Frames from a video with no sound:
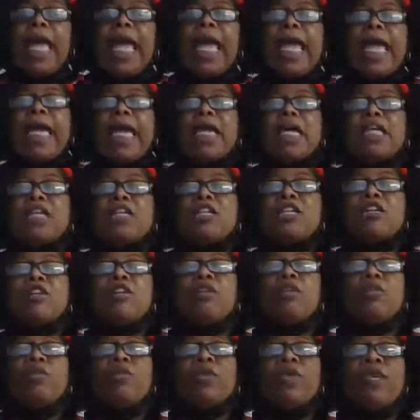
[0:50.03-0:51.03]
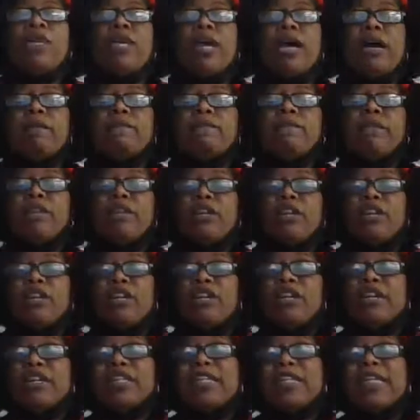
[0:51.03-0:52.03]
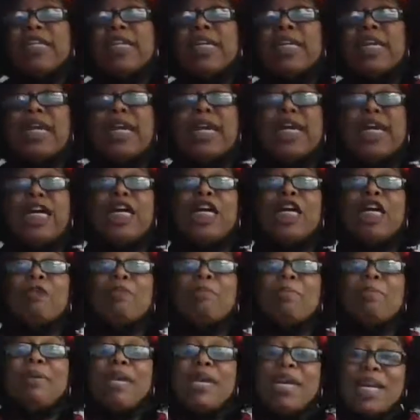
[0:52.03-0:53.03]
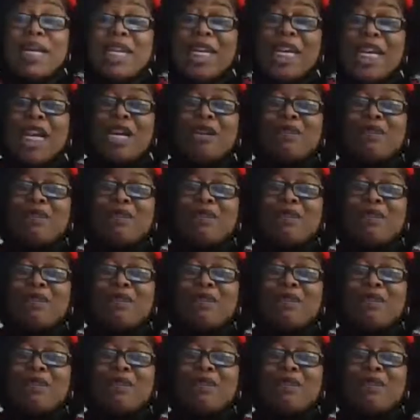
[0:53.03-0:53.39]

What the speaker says: and we have learned a good bit.